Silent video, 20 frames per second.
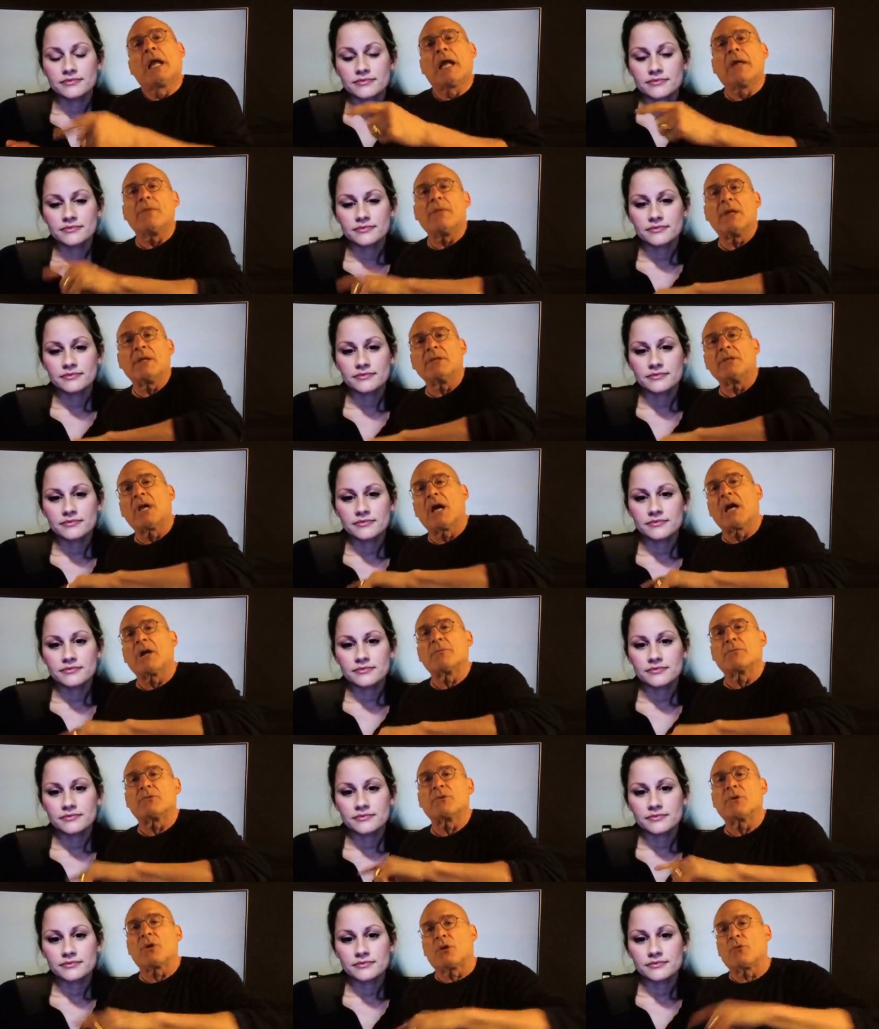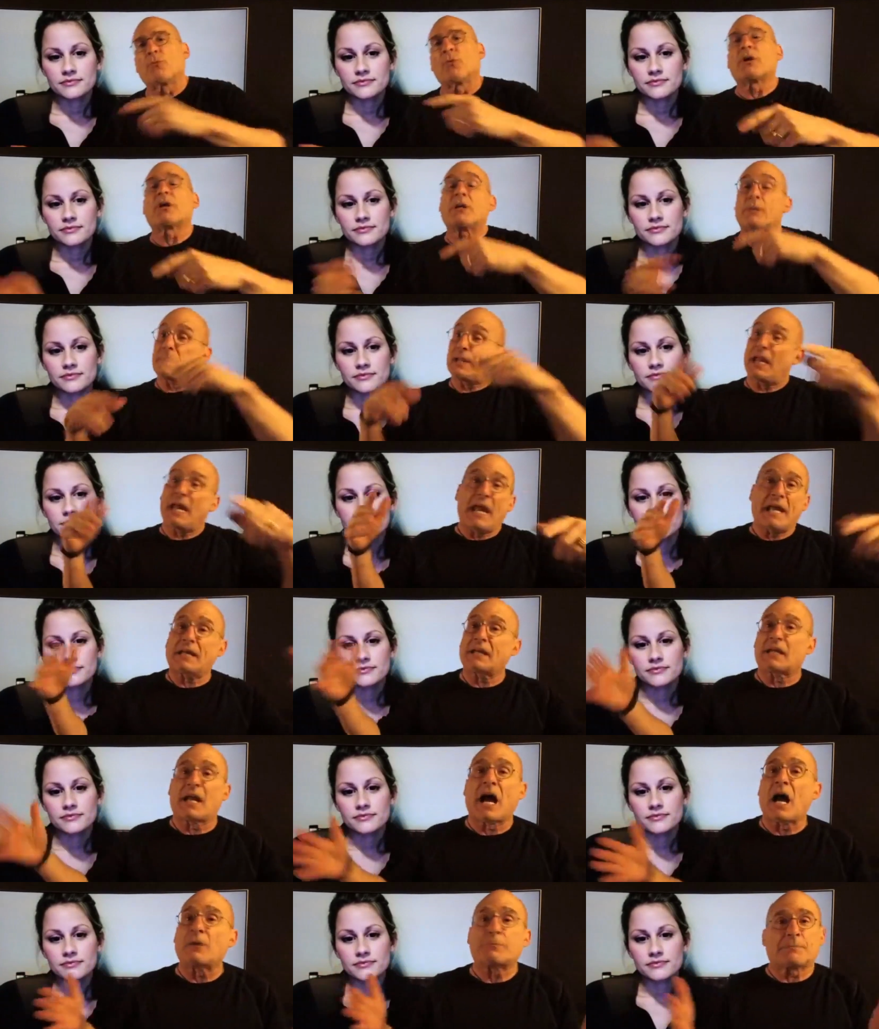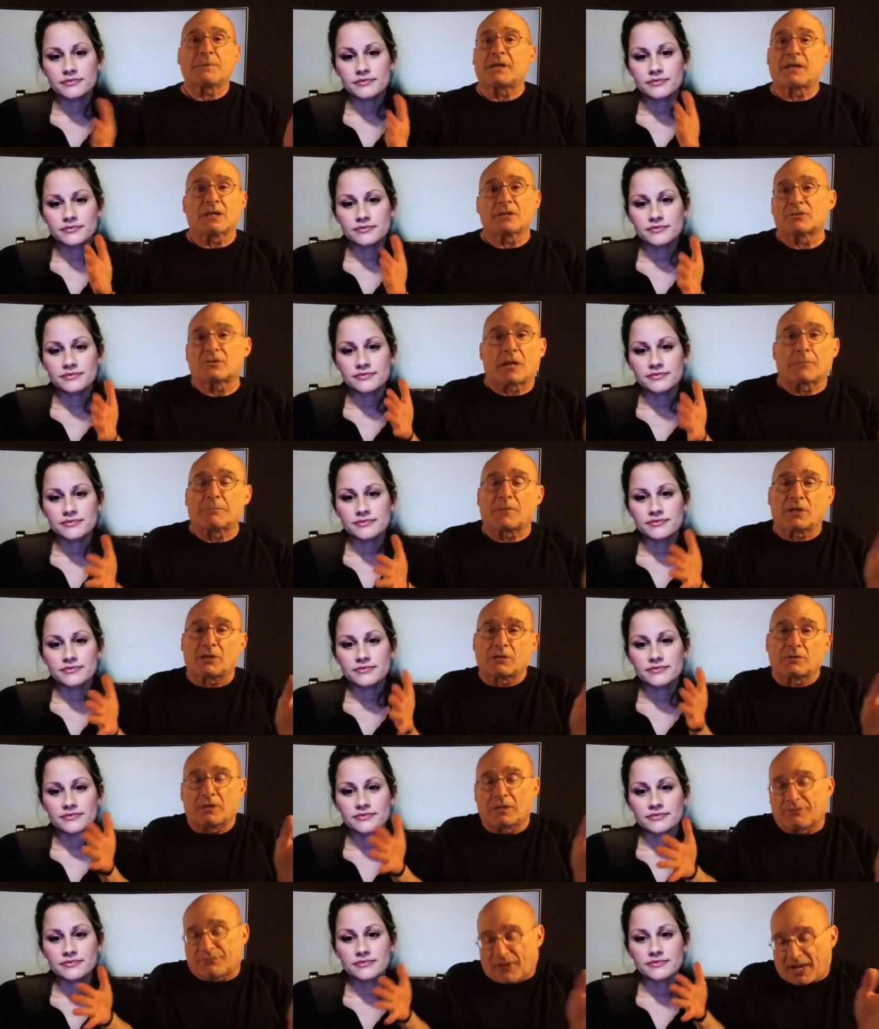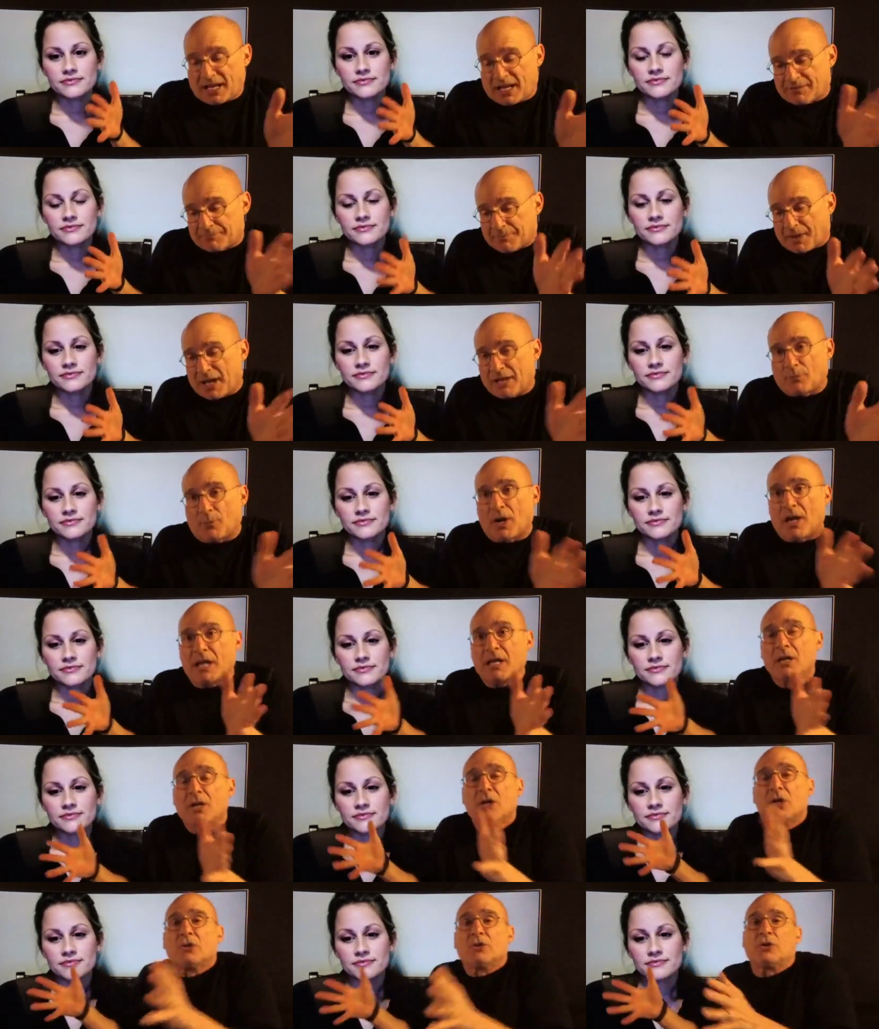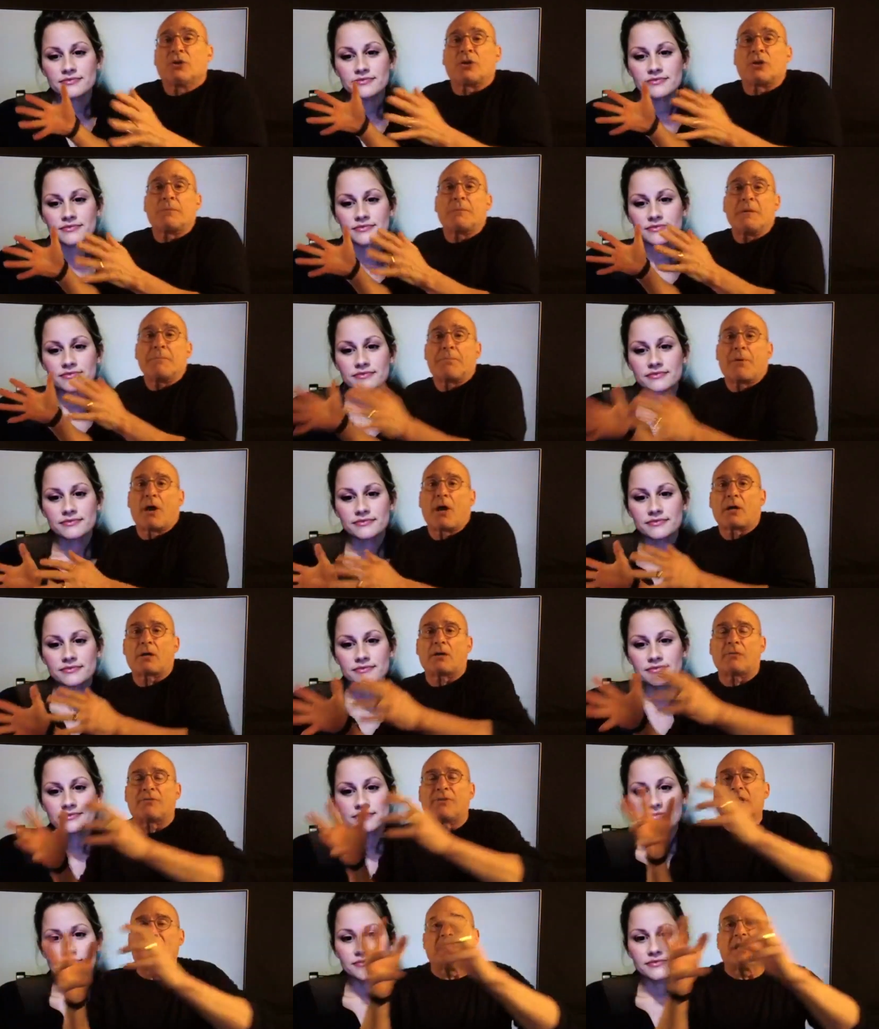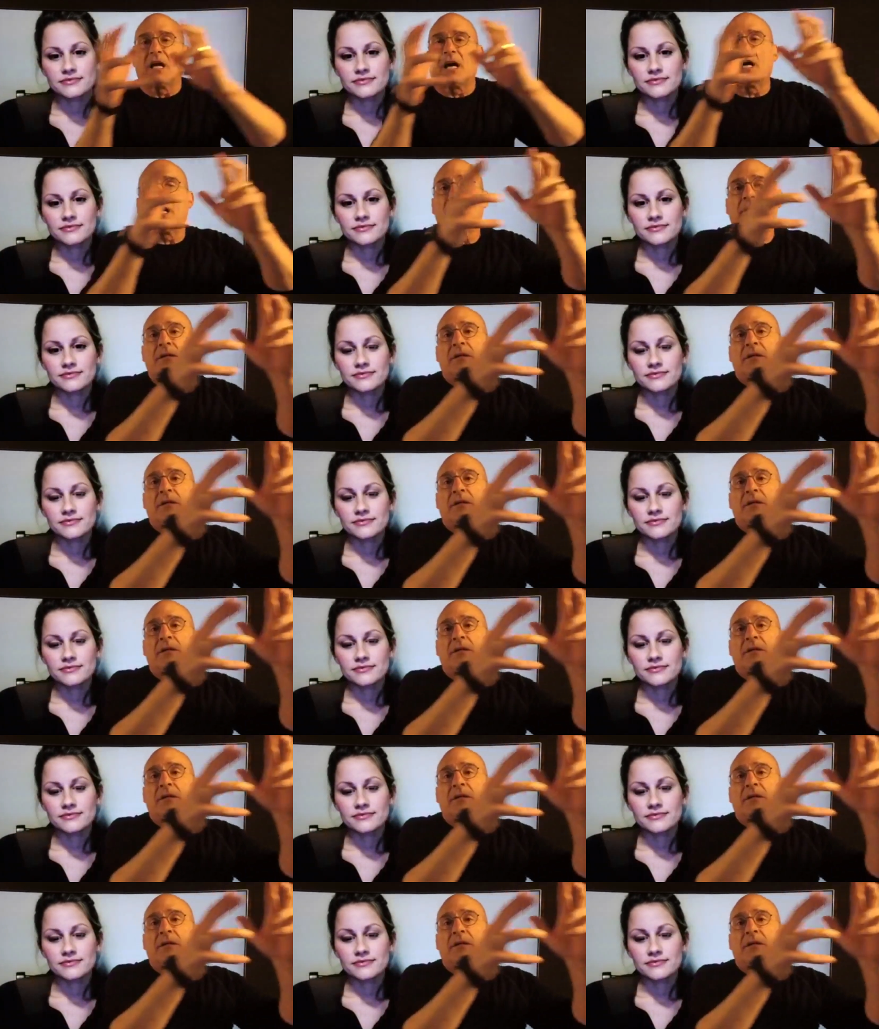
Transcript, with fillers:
Speaker 1: And then, uh, you know, we're going to be hanging out because I'm going to, if I have my way, you're going to be part of the uh,